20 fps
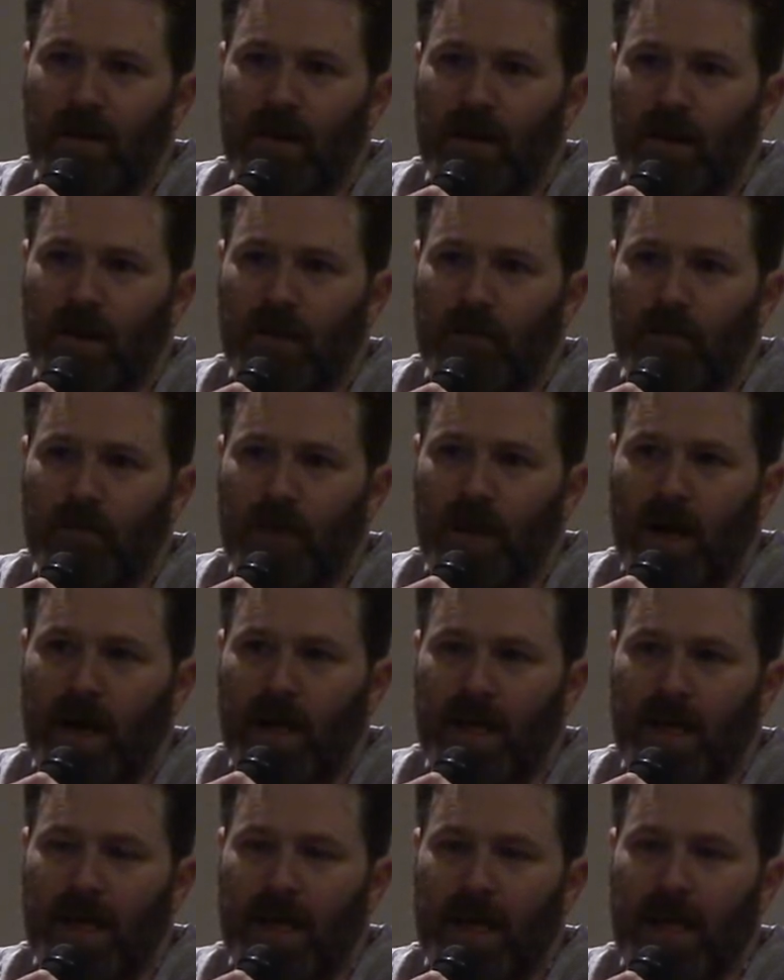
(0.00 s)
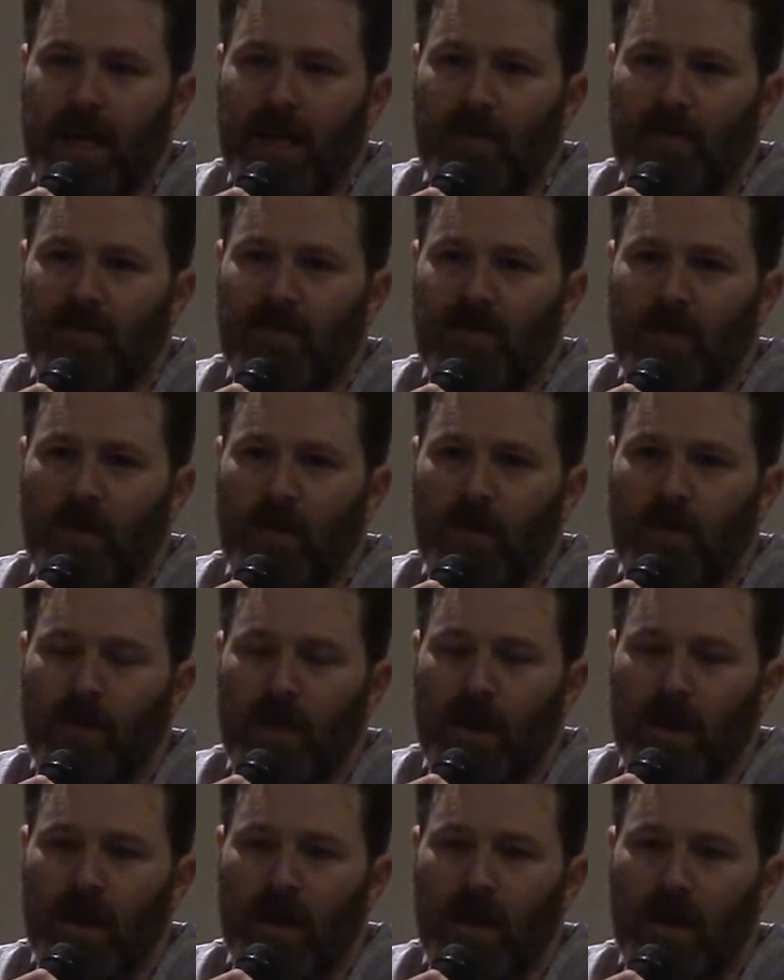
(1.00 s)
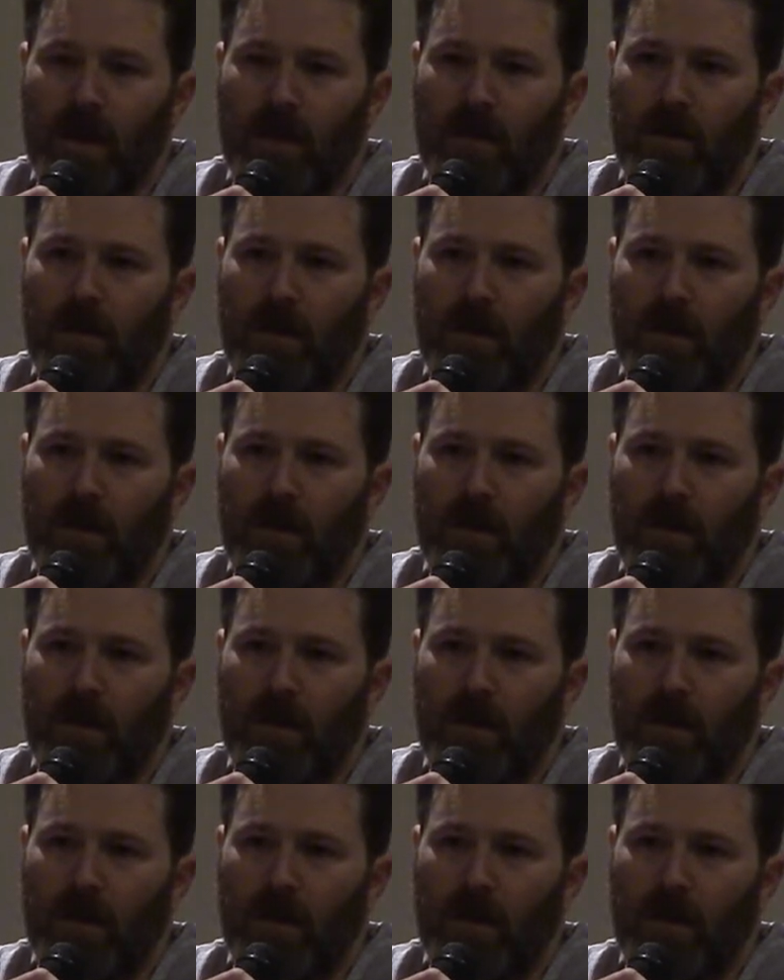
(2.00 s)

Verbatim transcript: Um, I came from a,